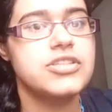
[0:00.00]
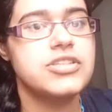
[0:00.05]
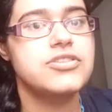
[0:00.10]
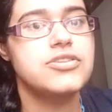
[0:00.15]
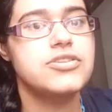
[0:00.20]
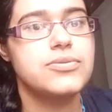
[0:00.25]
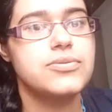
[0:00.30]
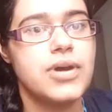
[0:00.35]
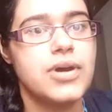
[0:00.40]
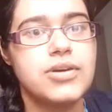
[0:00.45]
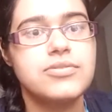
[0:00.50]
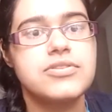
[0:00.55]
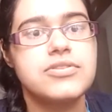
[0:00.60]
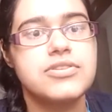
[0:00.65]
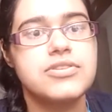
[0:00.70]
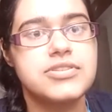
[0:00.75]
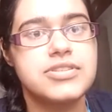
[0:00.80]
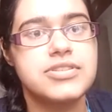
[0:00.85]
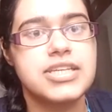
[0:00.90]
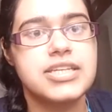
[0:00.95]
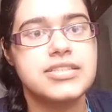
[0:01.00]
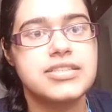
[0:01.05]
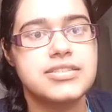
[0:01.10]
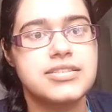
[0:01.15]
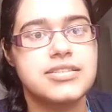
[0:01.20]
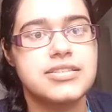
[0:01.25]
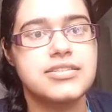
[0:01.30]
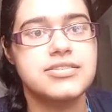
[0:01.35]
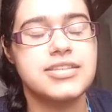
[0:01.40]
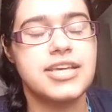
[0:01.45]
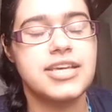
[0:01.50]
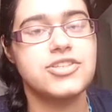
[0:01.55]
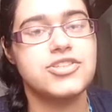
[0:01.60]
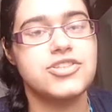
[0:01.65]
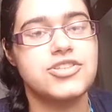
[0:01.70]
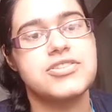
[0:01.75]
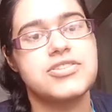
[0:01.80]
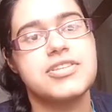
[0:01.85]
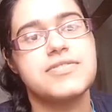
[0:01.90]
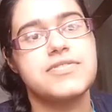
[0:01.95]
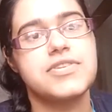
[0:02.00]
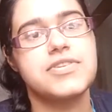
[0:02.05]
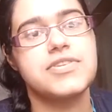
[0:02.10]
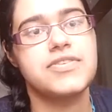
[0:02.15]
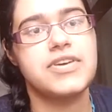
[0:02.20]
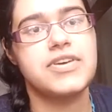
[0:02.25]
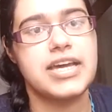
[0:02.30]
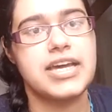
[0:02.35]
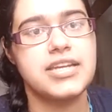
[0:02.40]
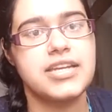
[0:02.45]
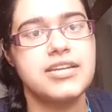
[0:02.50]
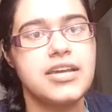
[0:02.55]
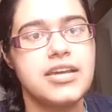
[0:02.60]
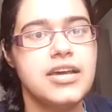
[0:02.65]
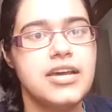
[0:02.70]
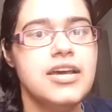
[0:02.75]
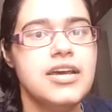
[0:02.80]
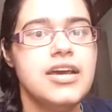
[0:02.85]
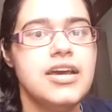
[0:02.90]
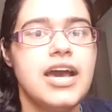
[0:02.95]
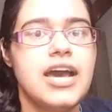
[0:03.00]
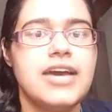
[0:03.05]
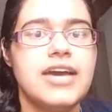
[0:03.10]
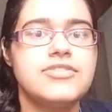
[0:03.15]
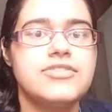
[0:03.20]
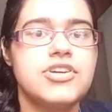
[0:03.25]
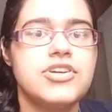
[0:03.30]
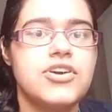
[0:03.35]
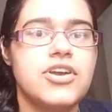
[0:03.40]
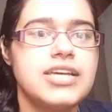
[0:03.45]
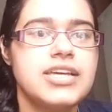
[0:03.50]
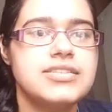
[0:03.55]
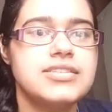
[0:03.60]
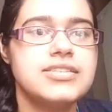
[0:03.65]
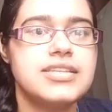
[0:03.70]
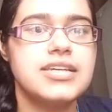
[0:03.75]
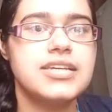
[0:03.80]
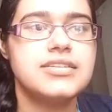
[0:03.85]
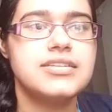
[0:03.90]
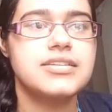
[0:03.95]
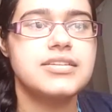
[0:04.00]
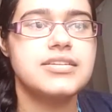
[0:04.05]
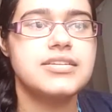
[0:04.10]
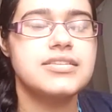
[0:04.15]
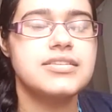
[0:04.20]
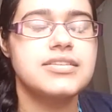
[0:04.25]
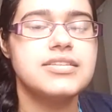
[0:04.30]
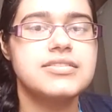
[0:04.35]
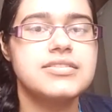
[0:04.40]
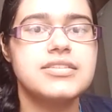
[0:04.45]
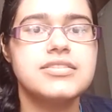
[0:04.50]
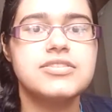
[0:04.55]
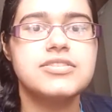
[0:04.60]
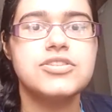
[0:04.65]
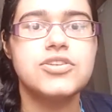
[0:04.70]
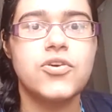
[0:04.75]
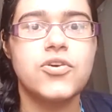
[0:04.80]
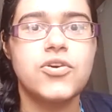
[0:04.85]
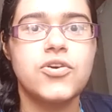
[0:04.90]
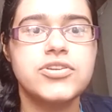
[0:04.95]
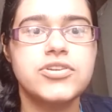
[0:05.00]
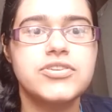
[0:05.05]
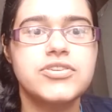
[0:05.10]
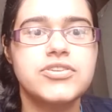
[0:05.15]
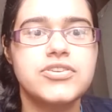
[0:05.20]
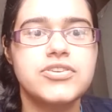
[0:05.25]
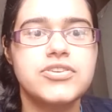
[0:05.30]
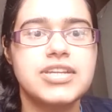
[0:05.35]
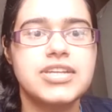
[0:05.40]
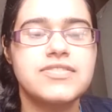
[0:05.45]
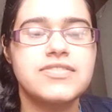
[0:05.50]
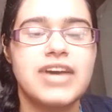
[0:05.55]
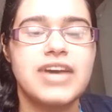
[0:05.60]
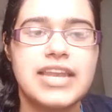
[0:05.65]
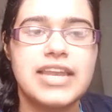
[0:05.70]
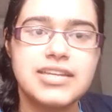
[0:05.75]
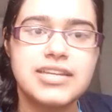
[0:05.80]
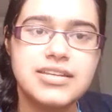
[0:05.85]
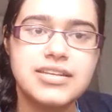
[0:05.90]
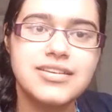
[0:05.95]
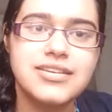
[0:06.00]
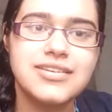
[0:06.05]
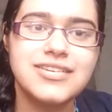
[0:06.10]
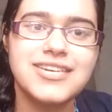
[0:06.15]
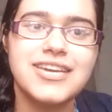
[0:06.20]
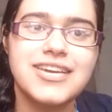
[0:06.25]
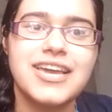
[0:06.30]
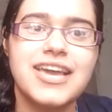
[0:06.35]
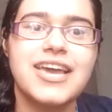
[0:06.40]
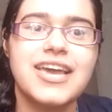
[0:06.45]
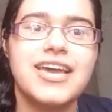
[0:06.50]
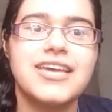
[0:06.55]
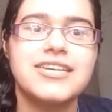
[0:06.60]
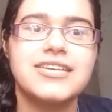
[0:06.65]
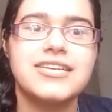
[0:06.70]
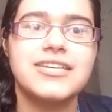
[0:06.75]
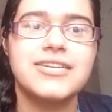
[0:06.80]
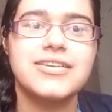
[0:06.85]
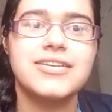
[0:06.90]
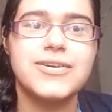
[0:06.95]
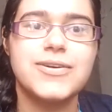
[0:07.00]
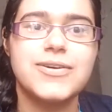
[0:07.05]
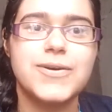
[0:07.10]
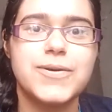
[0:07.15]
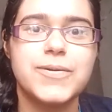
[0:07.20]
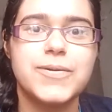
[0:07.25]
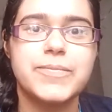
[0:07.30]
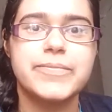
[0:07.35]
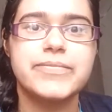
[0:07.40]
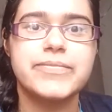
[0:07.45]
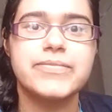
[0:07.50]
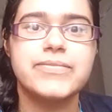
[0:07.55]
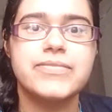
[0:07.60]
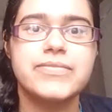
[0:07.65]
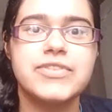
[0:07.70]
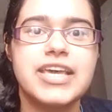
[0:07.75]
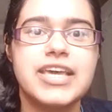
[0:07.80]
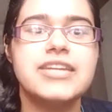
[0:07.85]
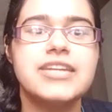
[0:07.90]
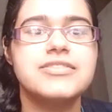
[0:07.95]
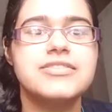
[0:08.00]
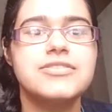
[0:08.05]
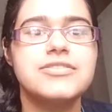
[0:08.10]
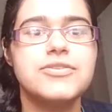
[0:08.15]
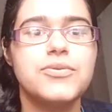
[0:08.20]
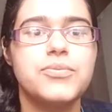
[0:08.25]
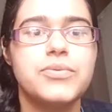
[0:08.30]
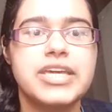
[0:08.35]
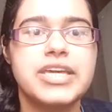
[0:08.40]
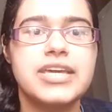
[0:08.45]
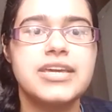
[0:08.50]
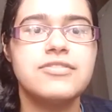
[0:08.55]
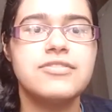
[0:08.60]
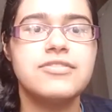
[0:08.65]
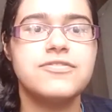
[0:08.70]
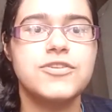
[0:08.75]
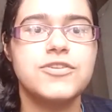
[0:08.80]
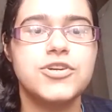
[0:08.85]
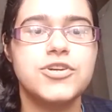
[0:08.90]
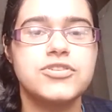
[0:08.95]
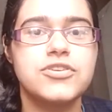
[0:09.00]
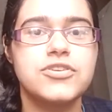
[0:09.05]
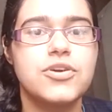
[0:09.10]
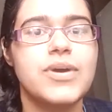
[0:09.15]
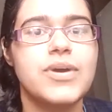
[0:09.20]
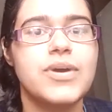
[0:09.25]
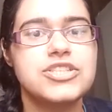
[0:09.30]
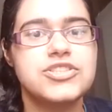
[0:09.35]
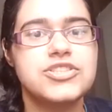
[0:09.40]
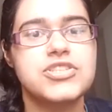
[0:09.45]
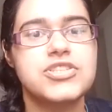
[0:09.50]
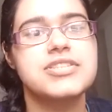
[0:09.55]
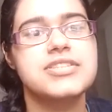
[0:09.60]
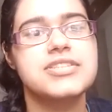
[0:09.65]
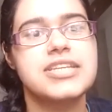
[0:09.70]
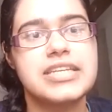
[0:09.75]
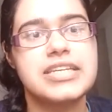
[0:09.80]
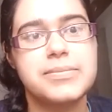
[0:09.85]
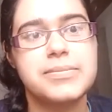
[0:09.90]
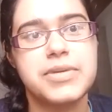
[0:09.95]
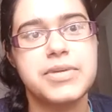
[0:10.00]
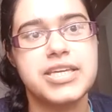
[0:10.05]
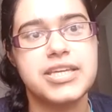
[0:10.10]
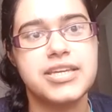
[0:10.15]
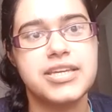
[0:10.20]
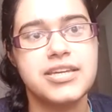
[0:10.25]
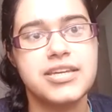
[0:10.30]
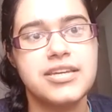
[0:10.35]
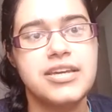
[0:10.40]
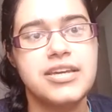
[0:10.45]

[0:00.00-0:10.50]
throughout the 6 sessions that we've had. I've realized that this is not invalid, and there is a way for the questions in me,